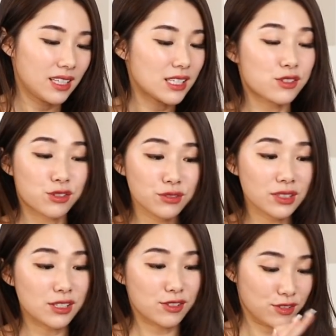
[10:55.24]
That's
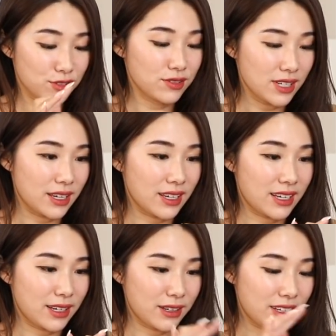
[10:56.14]
true, that's true.
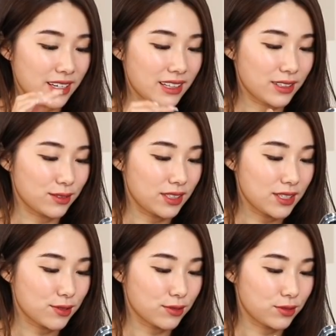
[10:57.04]
I like to
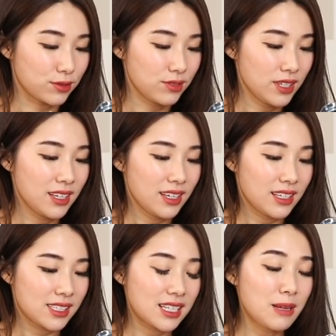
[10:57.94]
think so too.
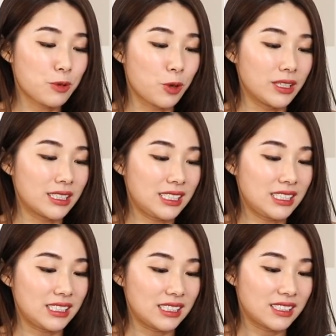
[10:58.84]
Sleep
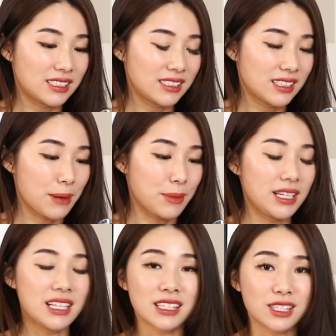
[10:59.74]
quality. I'm
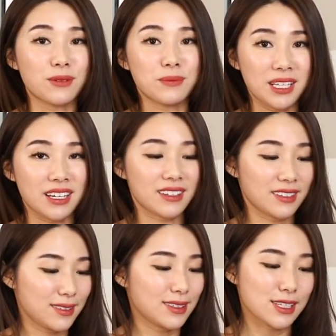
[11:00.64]
an
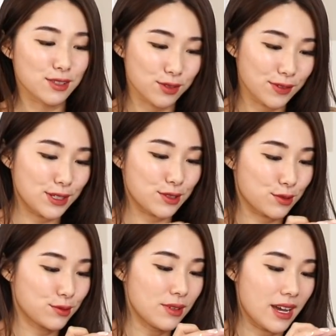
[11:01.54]
insomniac. That's also very true.